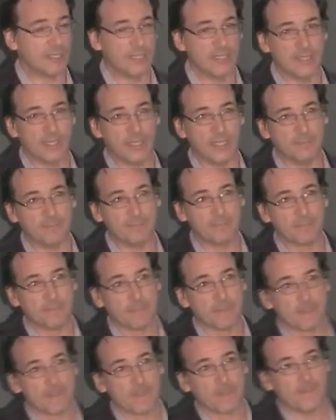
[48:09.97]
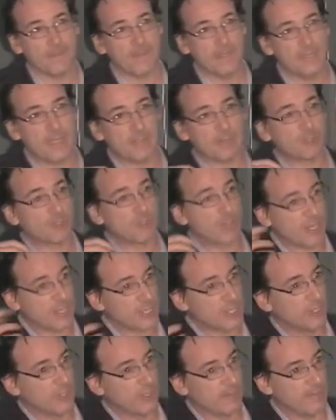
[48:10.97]
Others, they are only interested in the
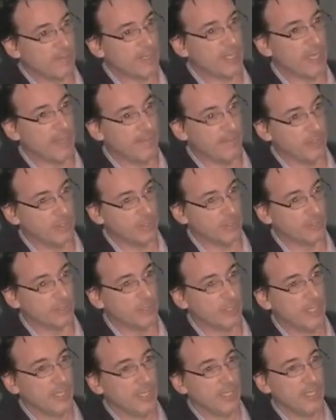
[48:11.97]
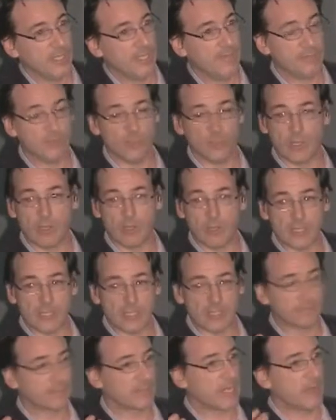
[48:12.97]
abstraction of the
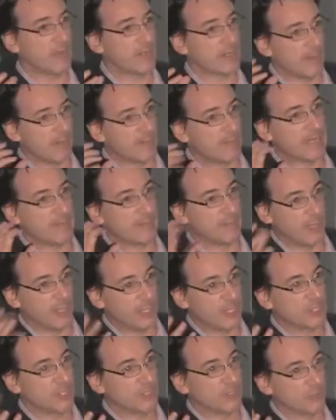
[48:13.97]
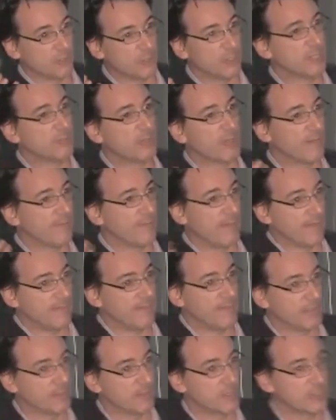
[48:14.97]
behavior. If you are only caring about
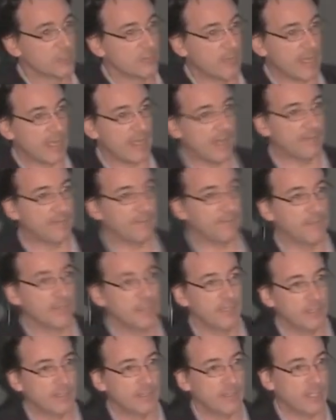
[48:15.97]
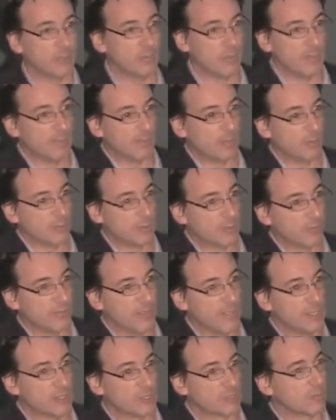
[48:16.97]
manipulation, you don't need to have 5 fingers. You might have
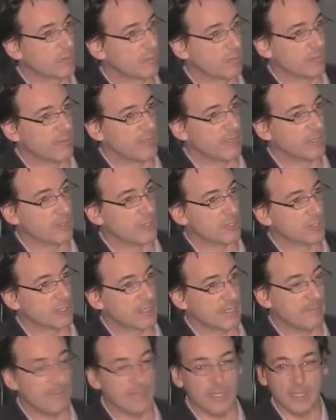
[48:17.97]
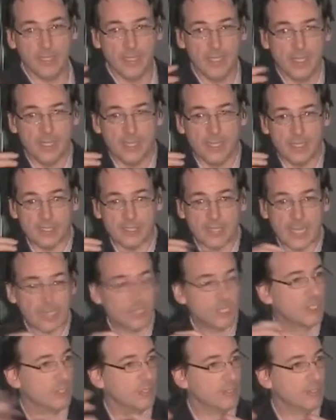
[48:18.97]
a gripper with 2 fingers, with 3 fingers.